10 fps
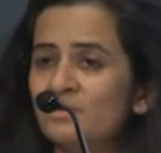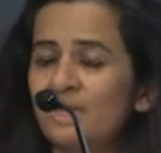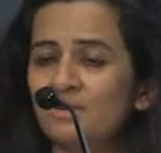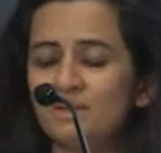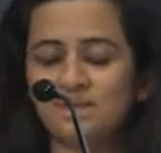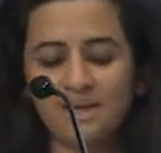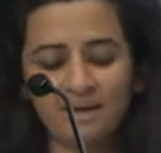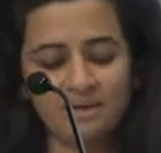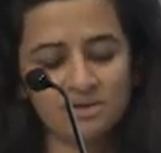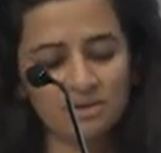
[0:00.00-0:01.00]
of secular
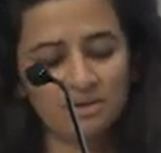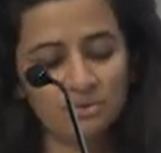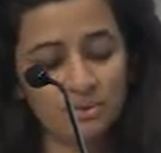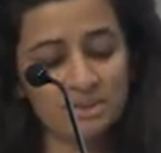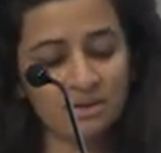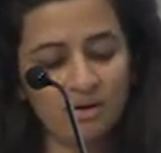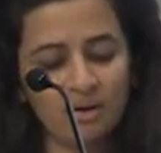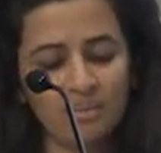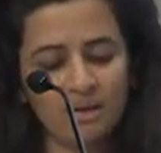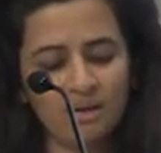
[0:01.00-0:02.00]
stagnation into its
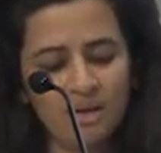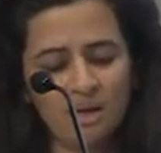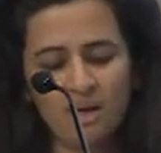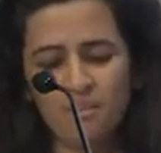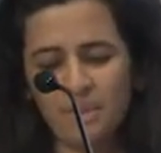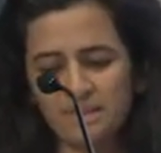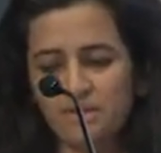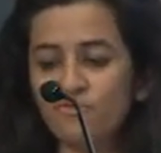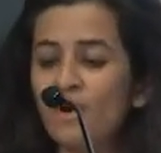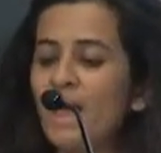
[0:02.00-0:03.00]
economy, but the
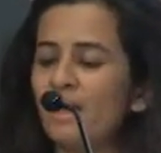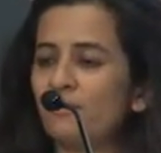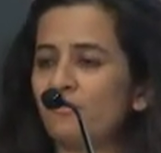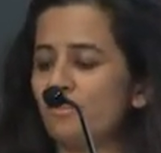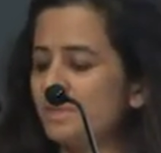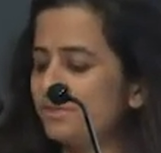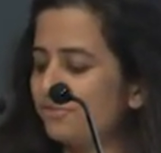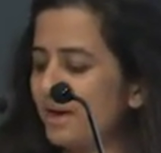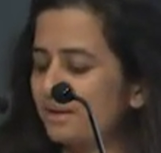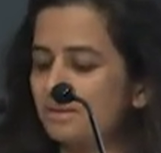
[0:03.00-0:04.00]
drag from these
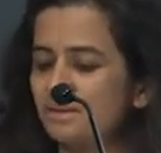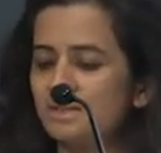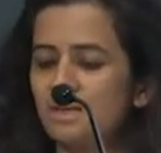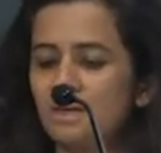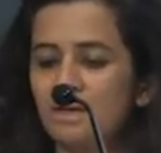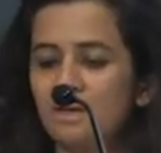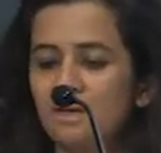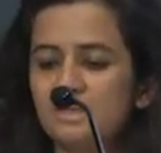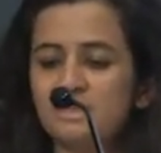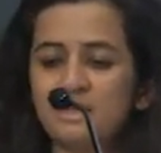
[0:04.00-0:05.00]
factors
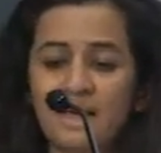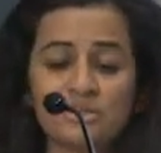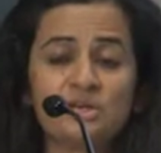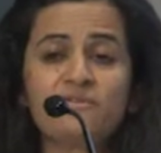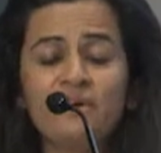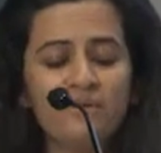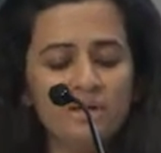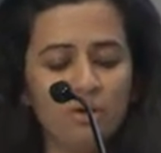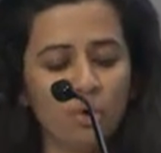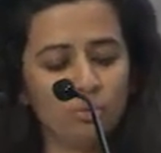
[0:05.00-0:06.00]
is actually
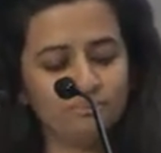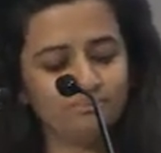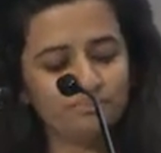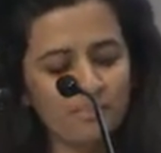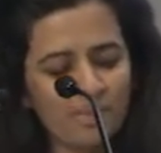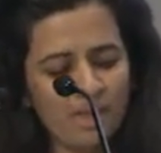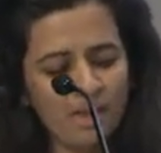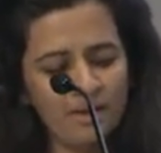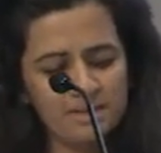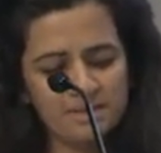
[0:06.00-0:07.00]
very low,
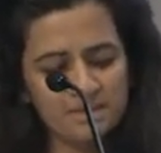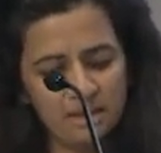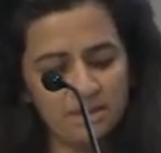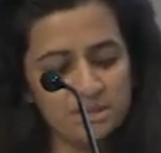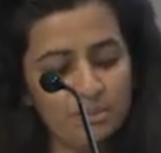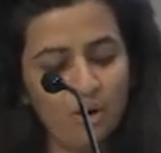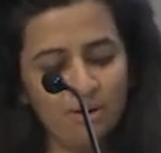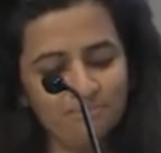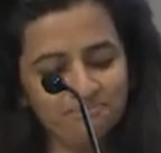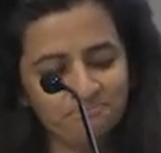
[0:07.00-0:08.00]
is
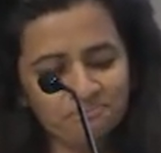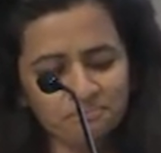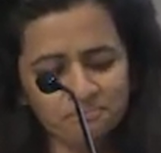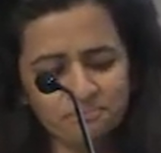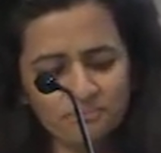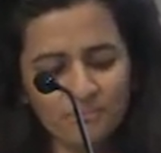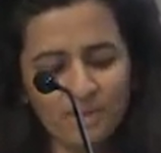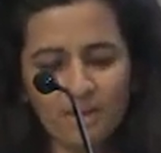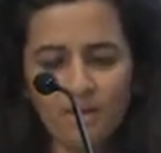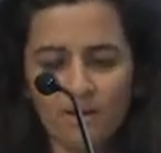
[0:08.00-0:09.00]
small.
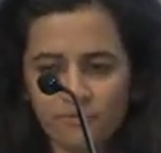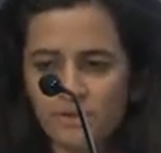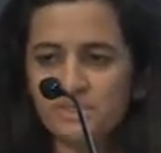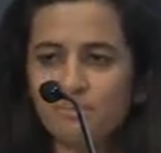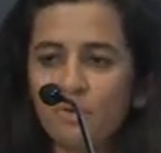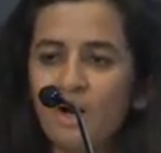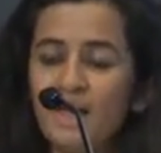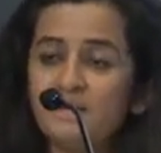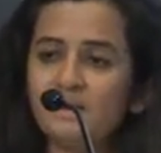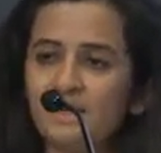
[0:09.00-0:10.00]
Of course, the more
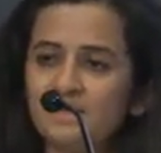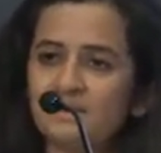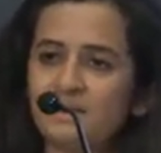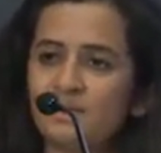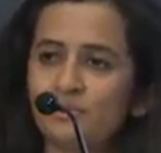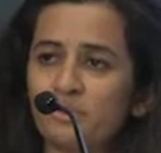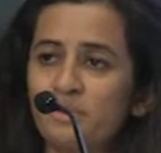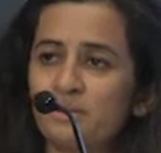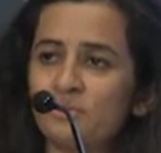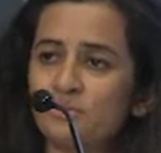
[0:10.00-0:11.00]
ideal exercise would
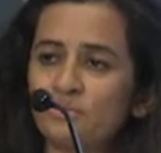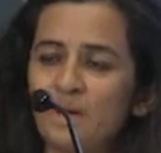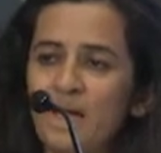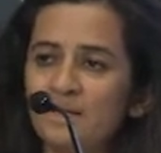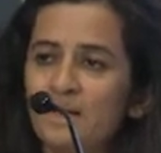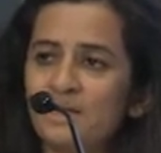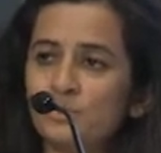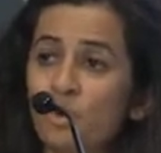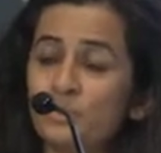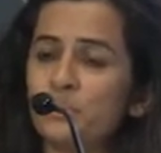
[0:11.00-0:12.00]
be to
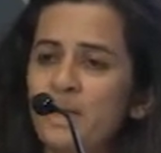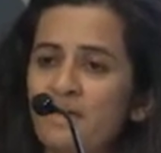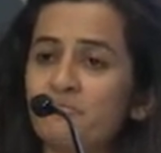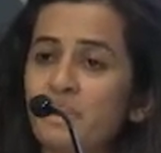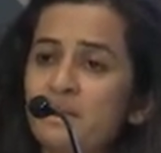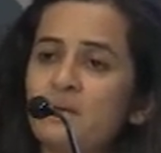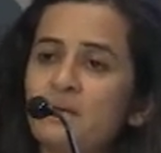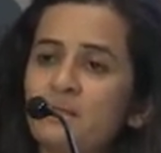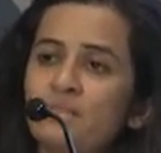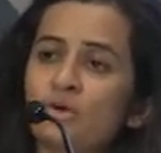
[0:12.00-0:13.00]
analyze what would have been
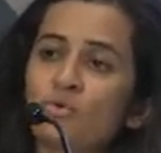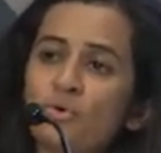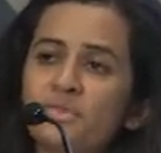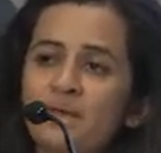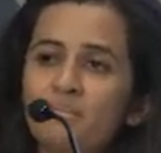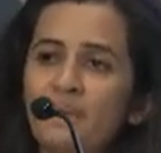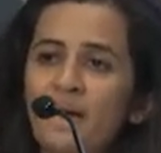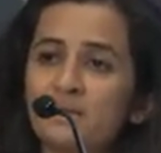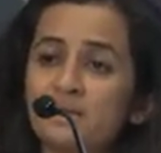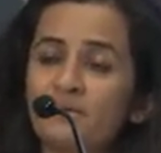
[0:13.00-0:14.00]
the growth
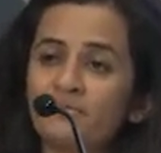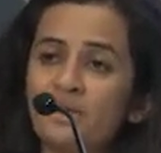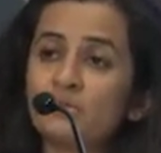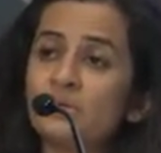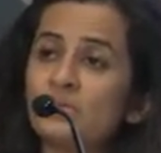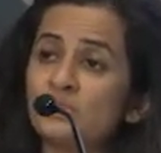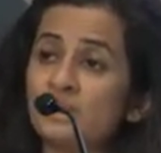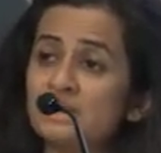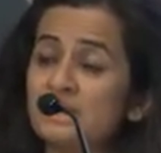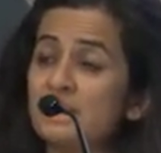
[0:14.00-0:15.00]
impact if
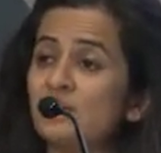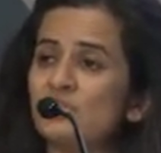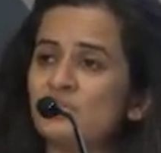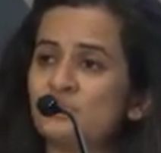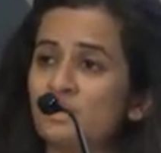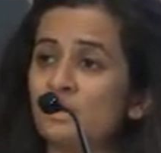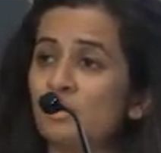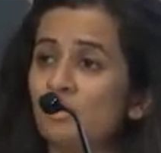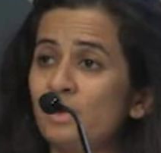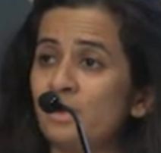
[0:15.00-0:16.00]
Indonesia's linkages with the
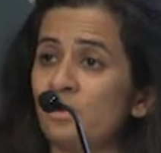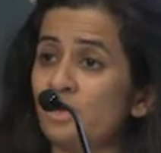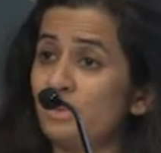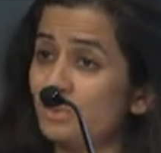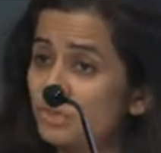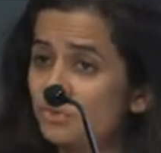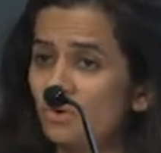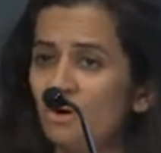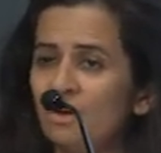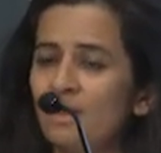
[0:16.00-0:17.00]
global economy were
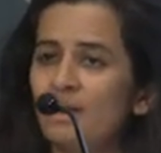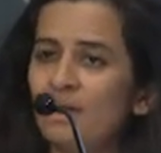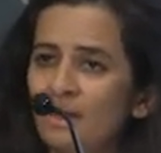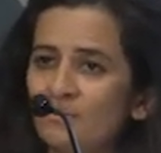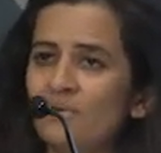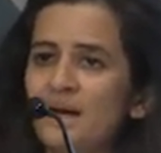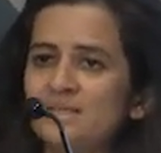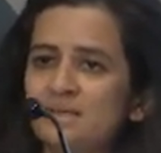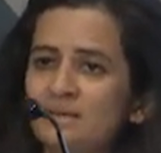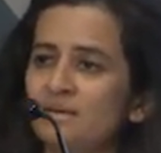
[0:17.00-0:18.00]
strong and
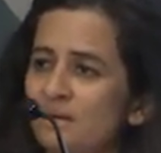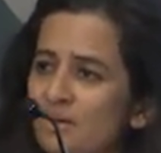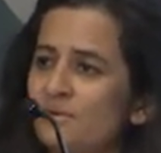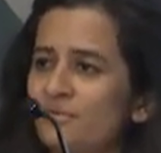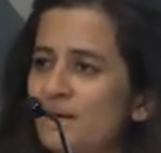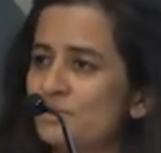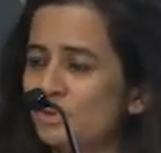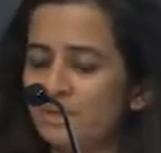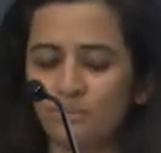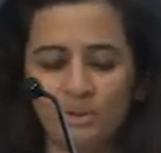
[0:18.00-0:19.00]
rising, a
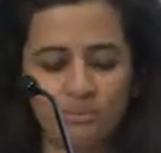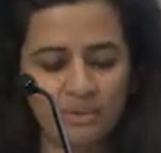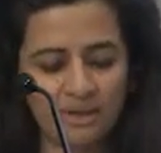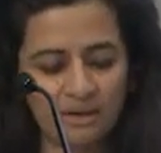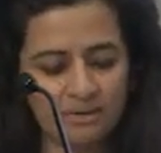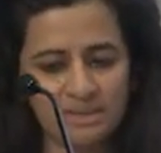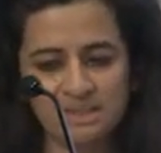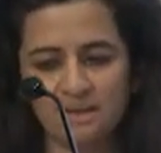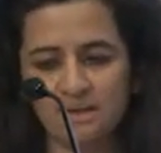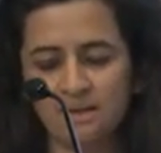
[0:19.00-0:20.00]
counterfactual that we cannot
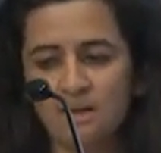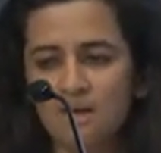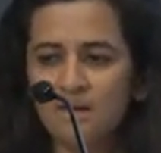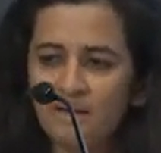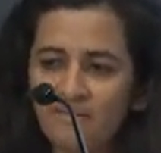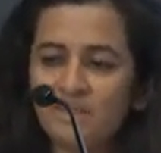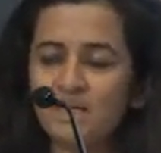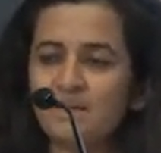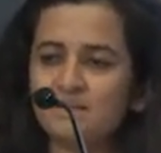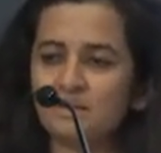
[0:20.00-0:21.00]
study.
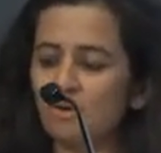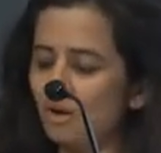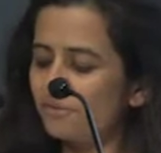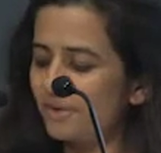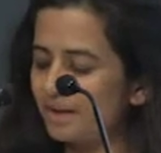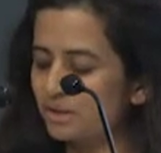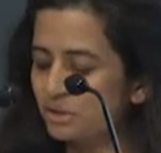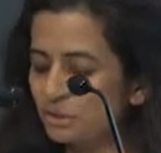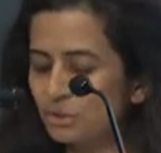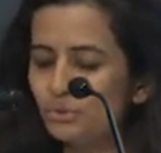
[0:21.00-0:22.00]
Nevertheless, a qualified
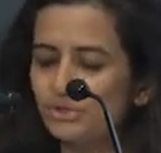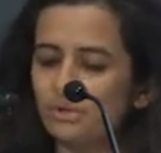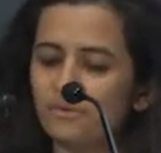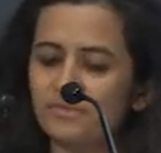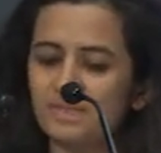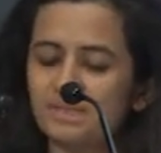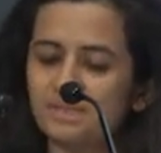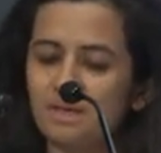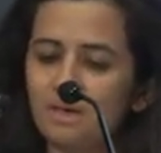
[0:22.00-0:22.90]
conclusion of this